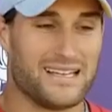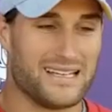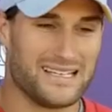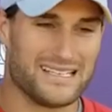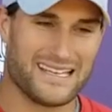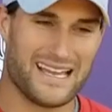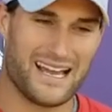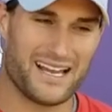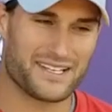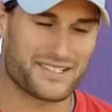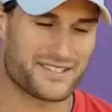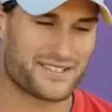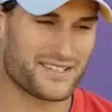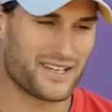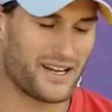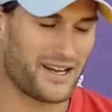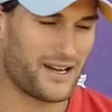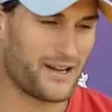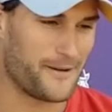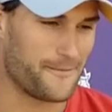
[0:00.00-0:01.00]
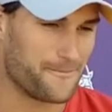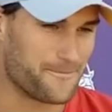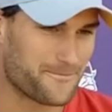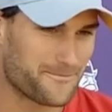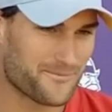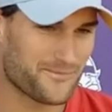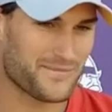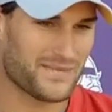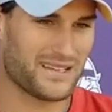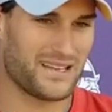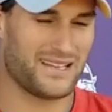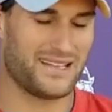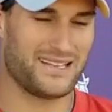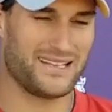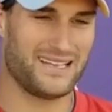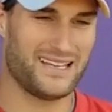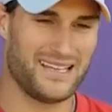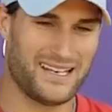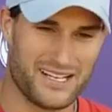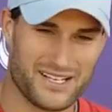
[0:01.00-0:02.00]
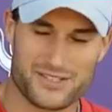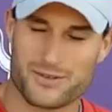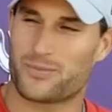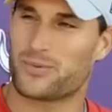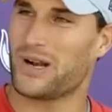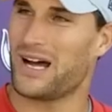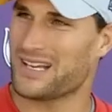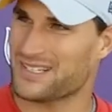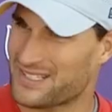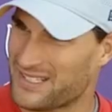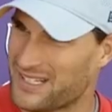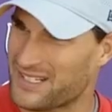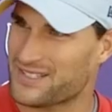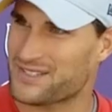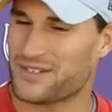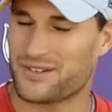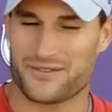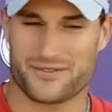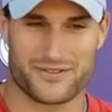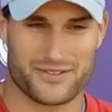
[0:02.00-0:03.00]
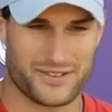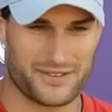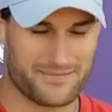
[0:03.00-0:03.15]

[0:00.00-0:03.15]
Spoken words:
Yeah, it is a process of